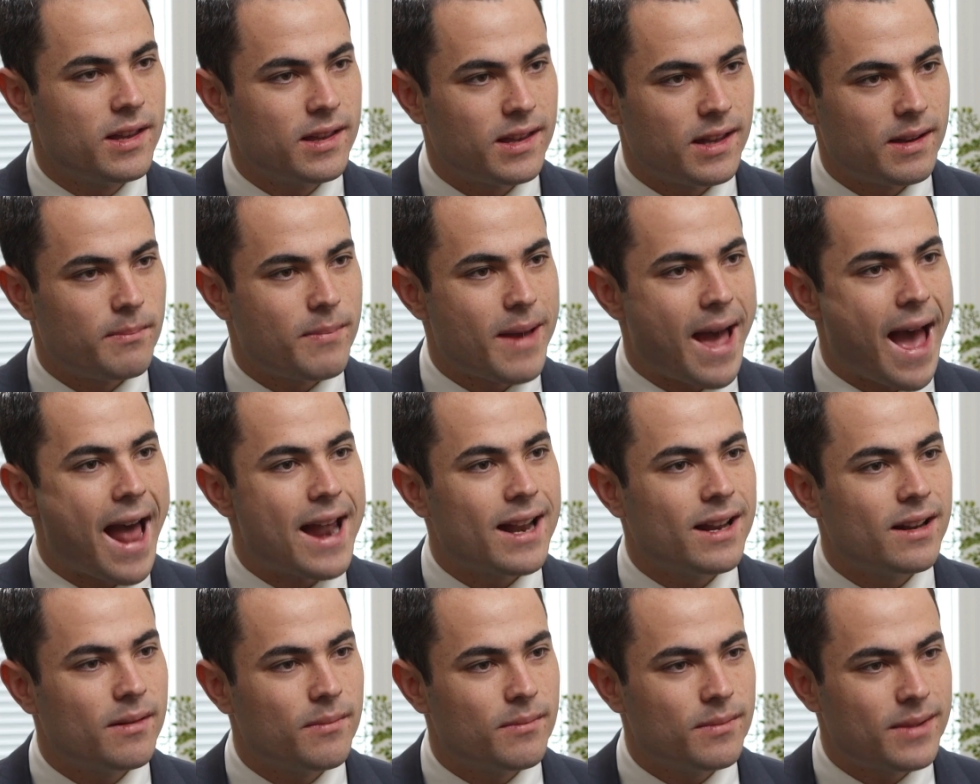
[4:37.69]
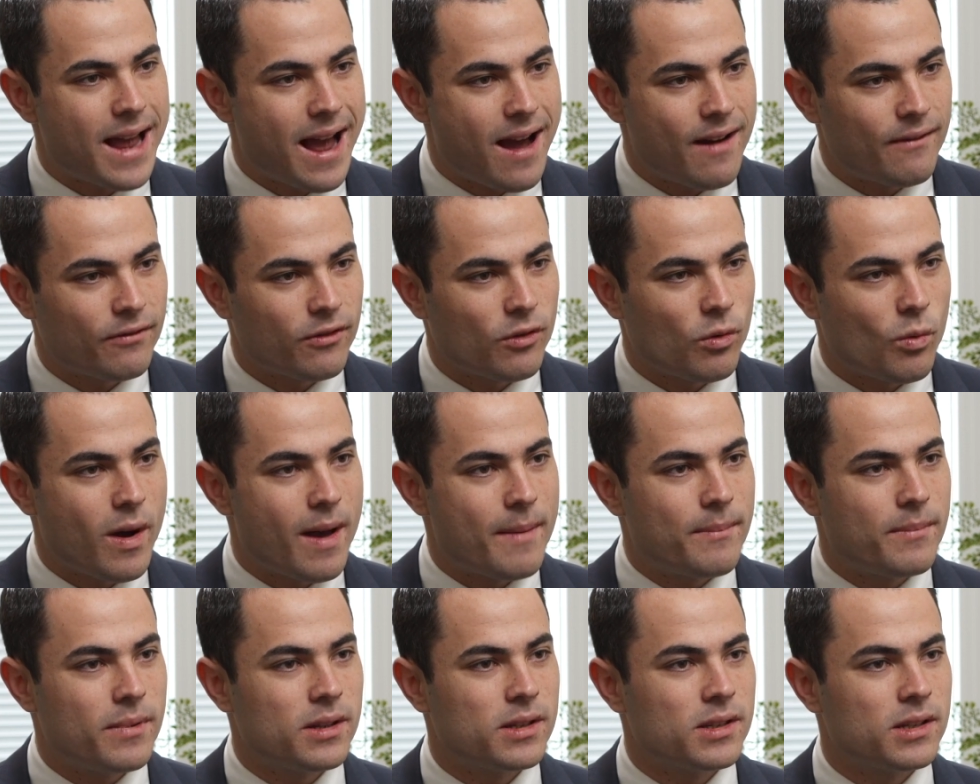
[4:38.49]
They patted him down for
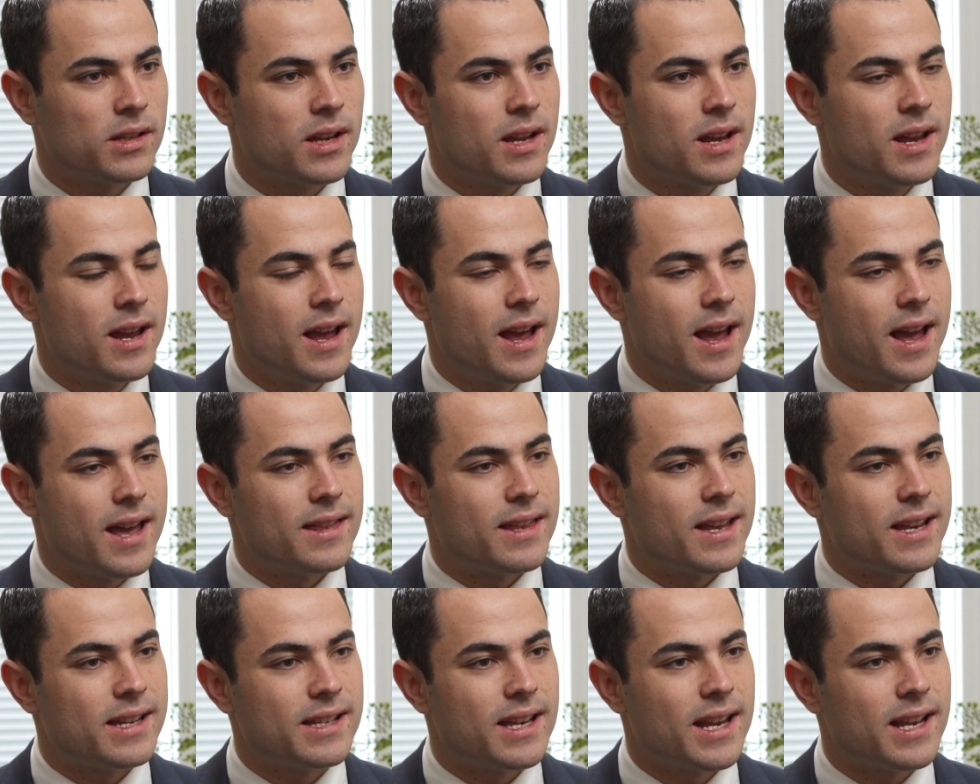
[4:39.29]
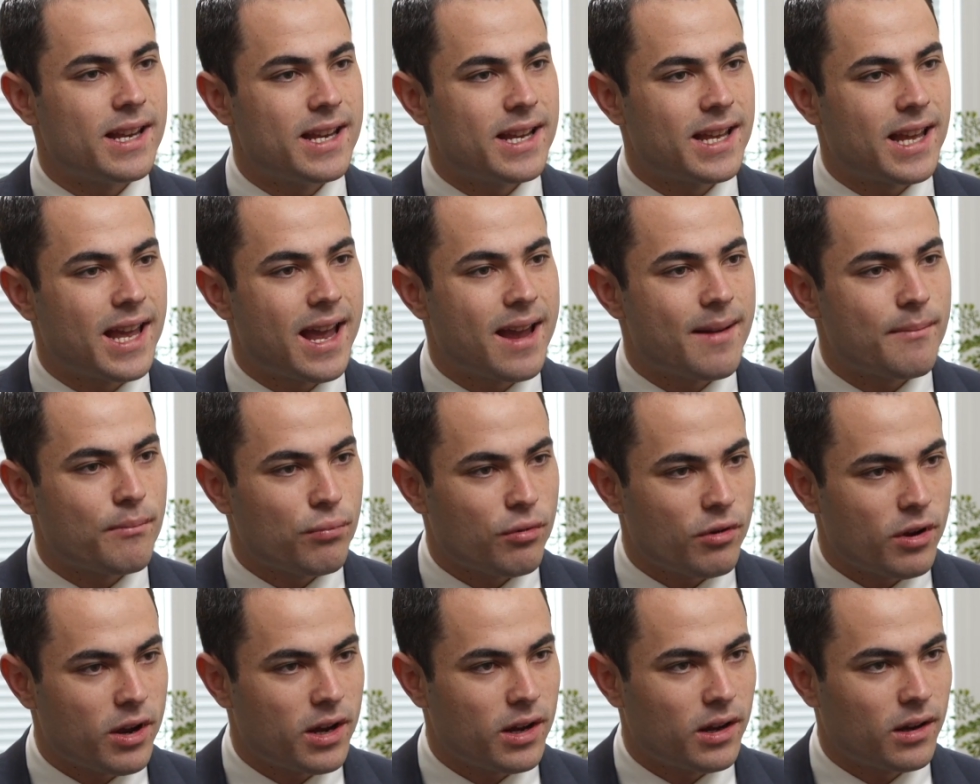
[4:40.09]
weapons and they said he can't
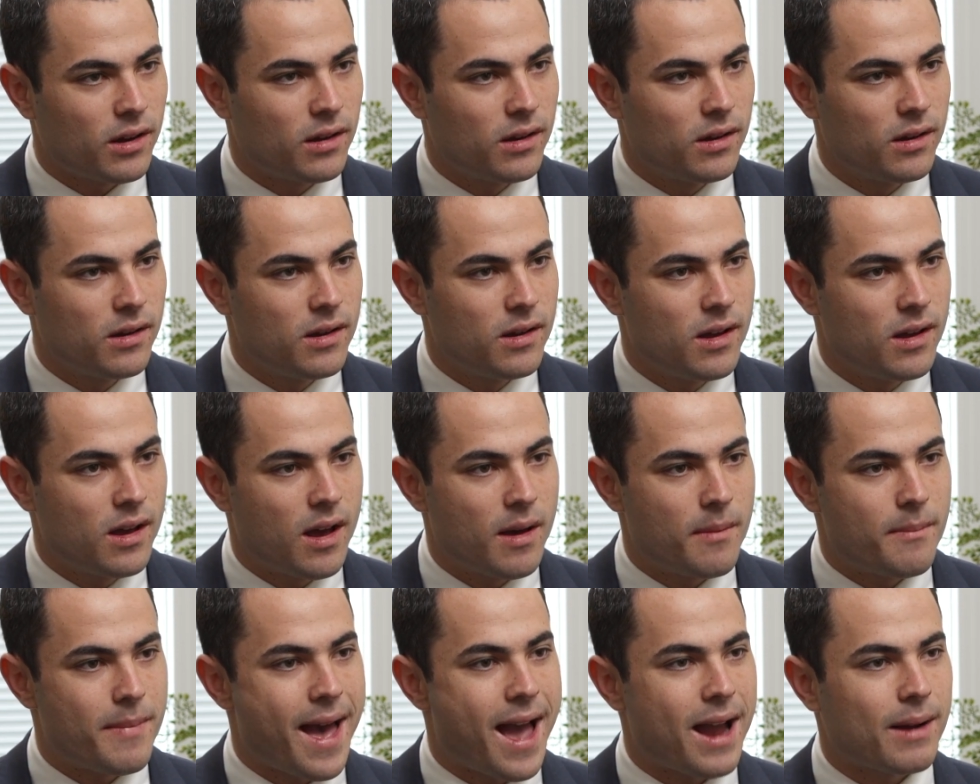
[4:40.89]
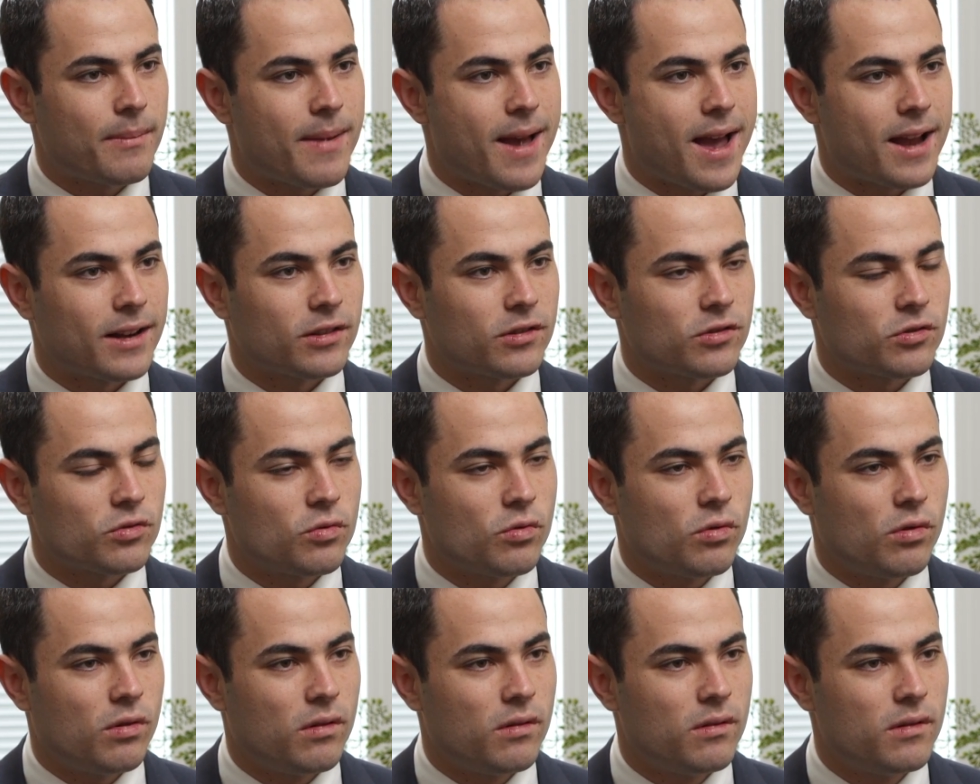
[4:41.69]
bring a backpack to
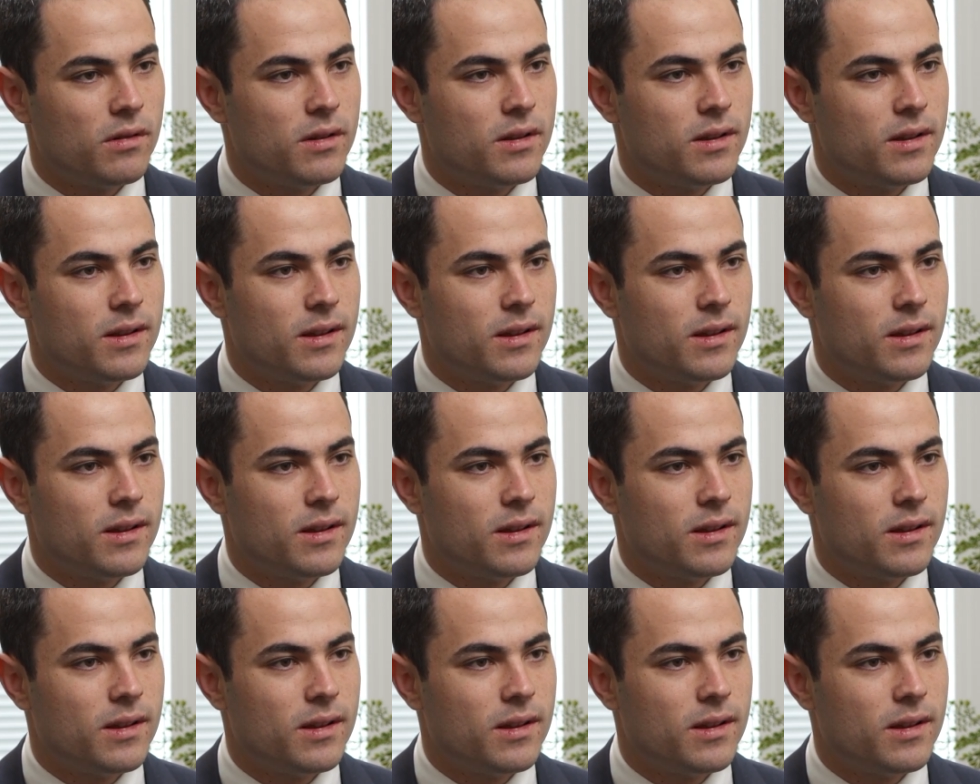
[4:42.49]
school.